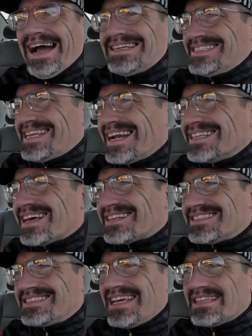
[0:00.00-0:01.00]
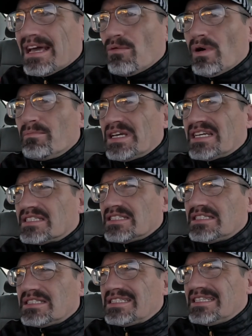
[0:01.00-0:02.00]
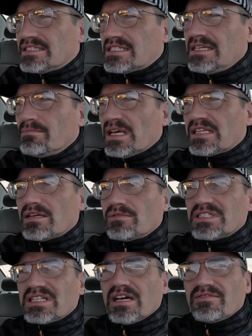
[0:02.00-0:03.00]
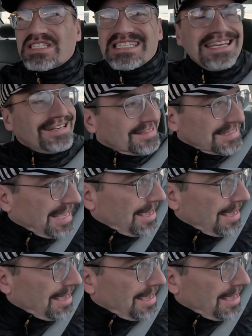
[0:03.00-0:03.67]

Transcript: I decided not to take that one because it just didn't seem like there was enough skin in the